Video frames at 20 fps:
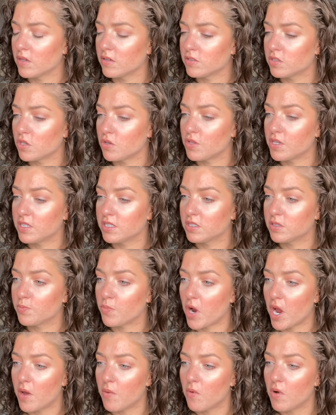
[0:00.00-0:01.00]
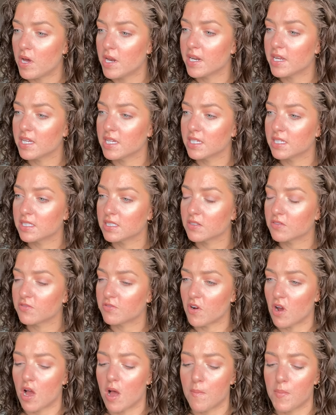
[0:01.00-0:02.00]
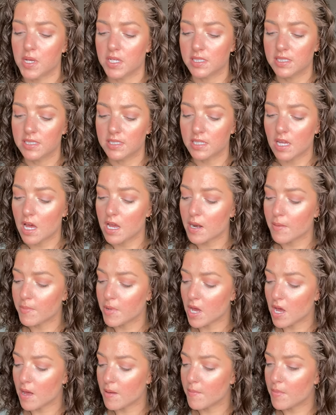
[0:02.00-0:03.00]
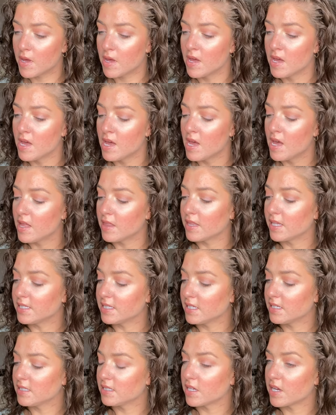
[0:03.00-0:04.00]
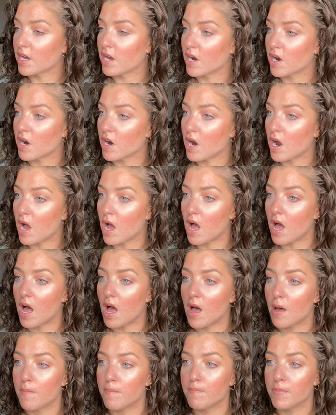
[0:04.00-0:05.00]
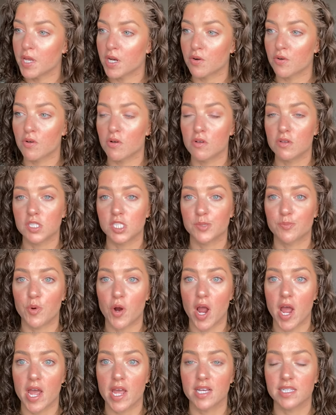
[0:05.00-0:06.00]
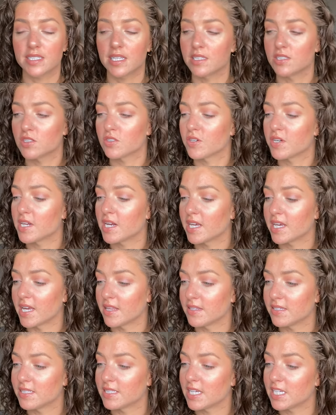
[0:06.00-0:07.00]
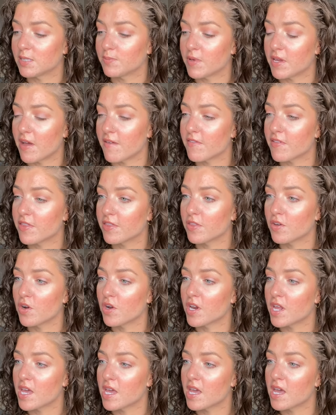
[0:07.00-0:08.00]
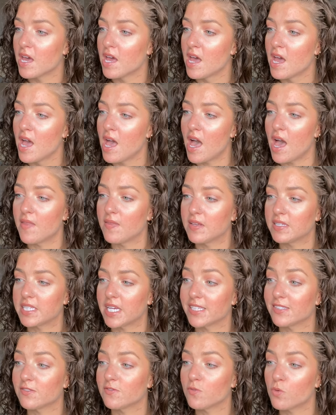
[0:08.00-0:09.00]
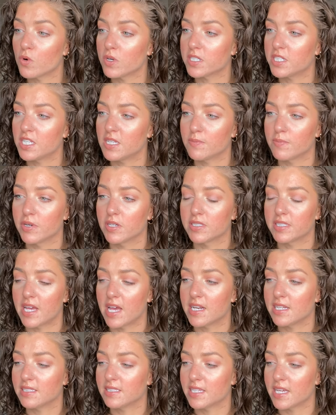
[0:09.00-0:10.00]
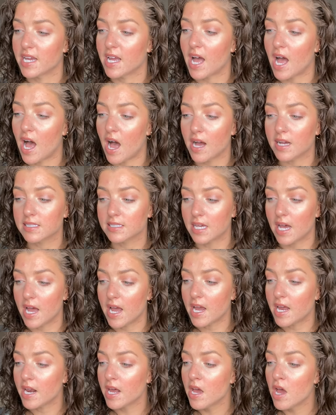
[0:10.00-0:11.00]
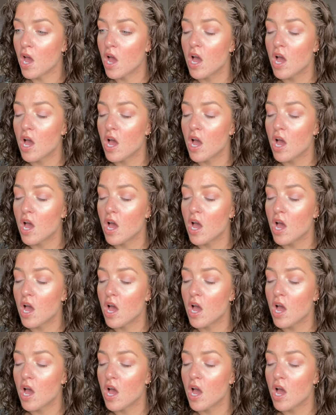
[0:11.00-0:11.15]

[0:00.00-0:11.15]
So the spray one is from Sun Bum. This is their uh, mineral spray sunscreen. Again, this is S P F thirty, and this has fourteen percent zinc oxide.